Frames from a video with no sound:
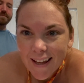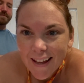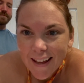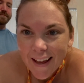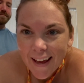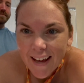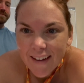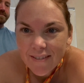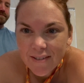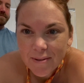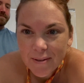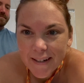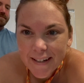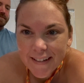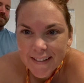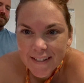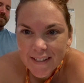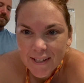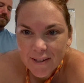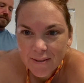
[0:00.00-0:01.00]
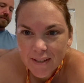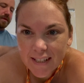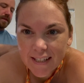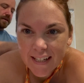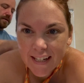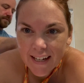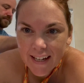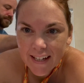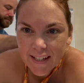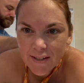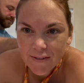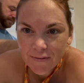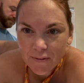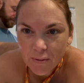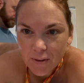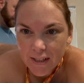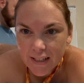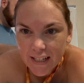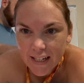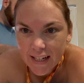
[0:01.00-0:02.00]
Hey everyone, so today is
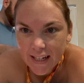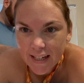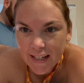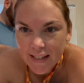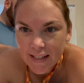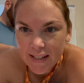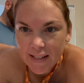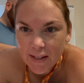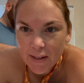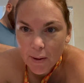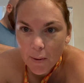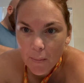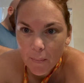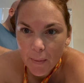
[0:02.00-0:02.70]
four days